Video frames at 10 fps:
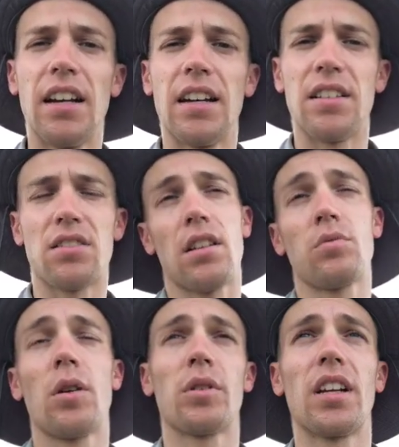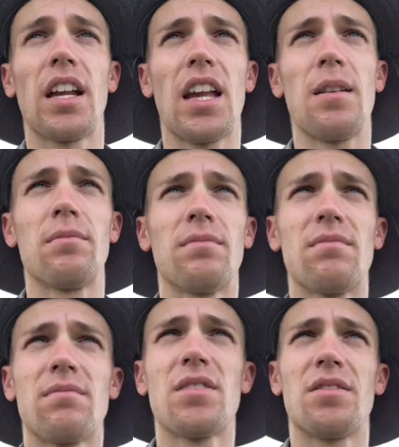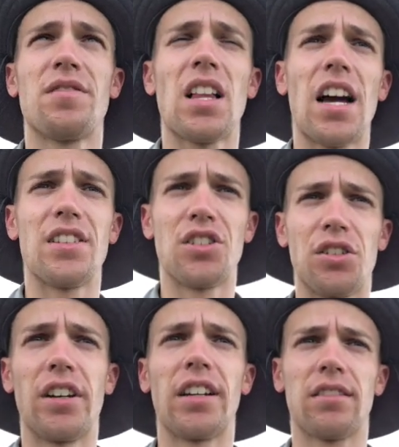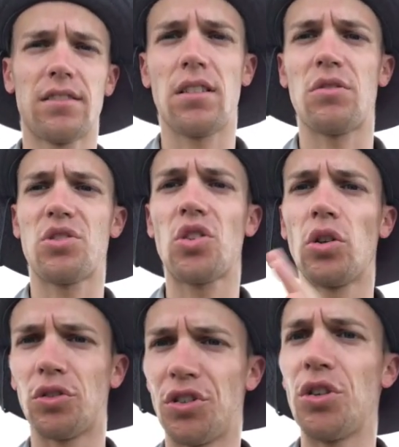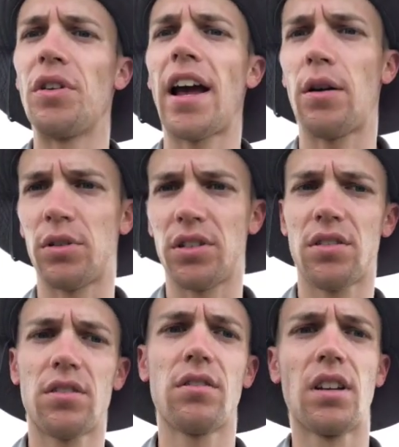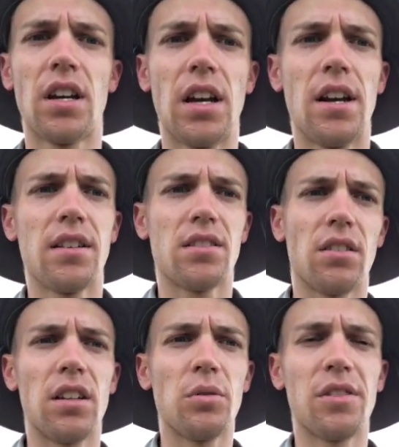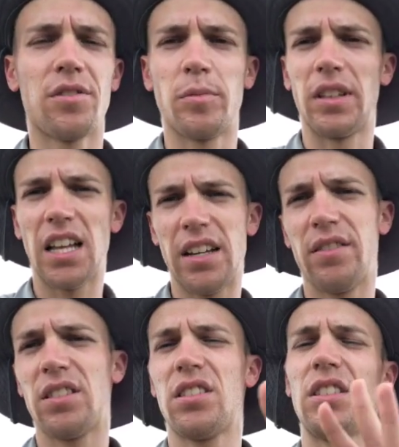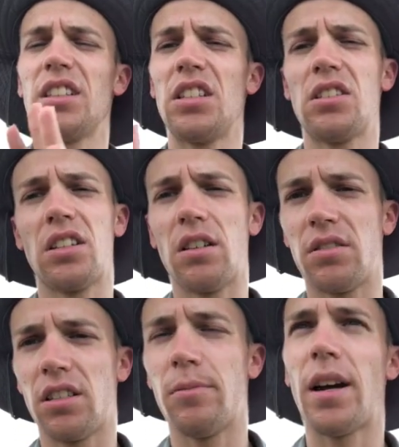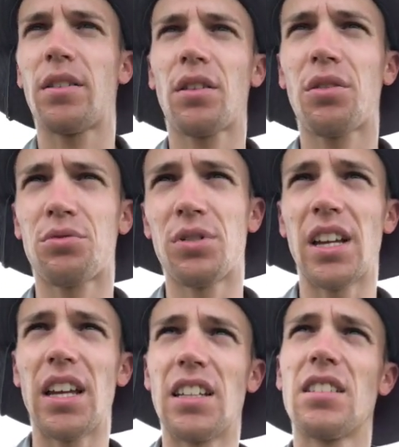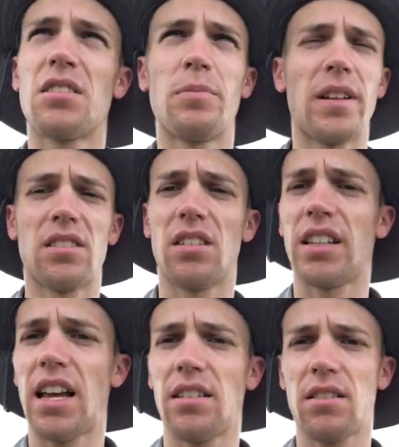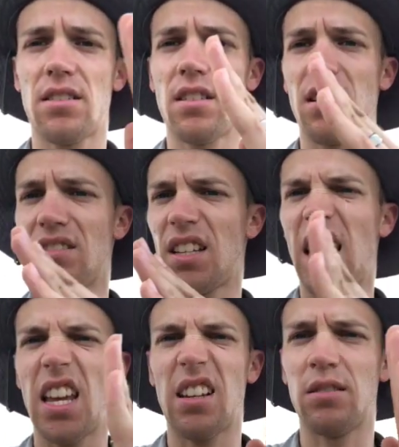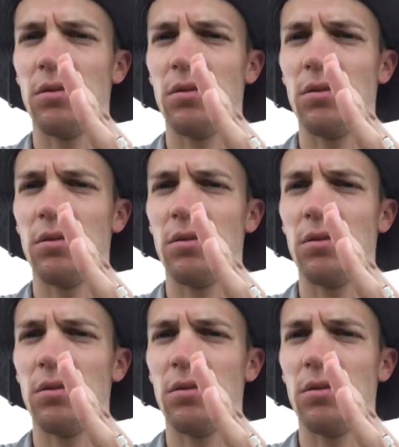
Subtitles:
And so that's why we're going to aim to fly during those solar noon hours. So anywhere from 11 to, you can go till about 3. It just depends on that sun's angle.